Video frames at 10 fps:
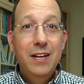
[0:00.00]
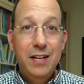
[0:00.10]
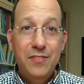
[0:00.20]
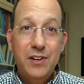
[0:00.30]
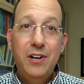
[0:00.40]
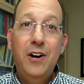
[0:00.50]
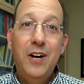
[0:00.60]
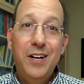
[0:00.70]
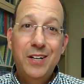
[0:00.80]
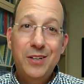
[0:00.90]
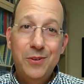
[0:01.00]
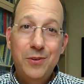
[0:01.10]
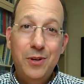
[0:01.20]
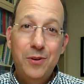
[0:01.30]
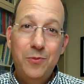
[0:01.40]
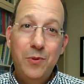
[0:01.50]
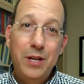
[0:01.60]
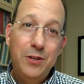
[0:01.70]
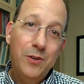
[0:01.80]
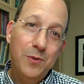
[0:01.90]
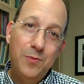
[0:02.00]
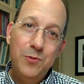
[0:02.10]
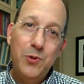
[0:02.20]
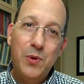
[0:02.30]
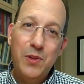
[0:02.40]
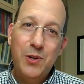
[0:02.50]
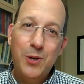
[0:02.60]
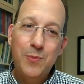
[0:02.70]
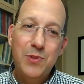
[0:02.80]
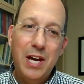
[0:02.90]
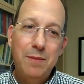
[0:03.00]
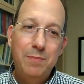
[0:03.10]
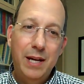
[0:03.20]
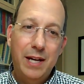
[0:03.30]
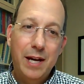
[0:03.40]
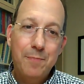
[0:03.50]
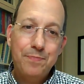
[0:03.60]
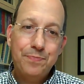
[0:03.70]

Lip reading: in the car when you're doing the curbside pickup.